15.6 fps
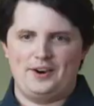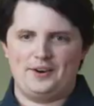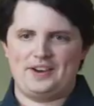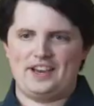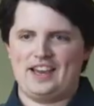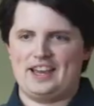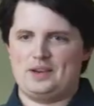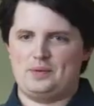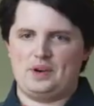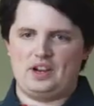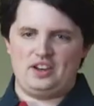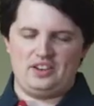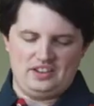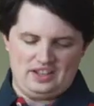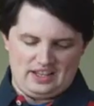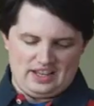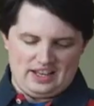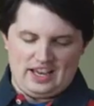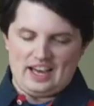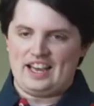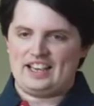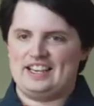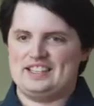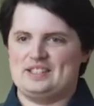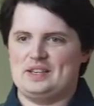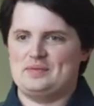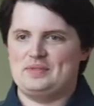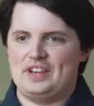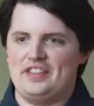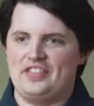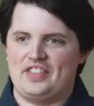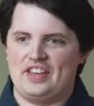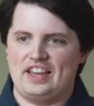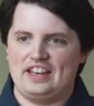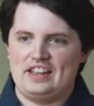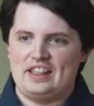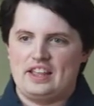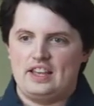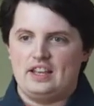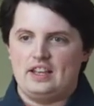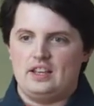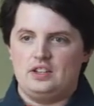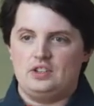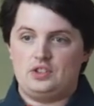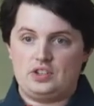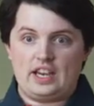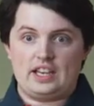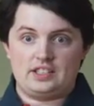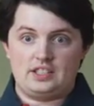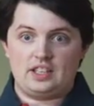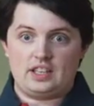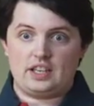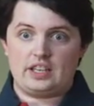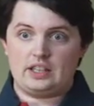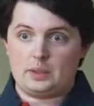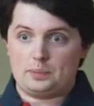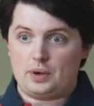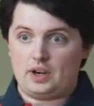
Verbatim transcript: Okay, well, I guess I'm done then. Do you guys think I got the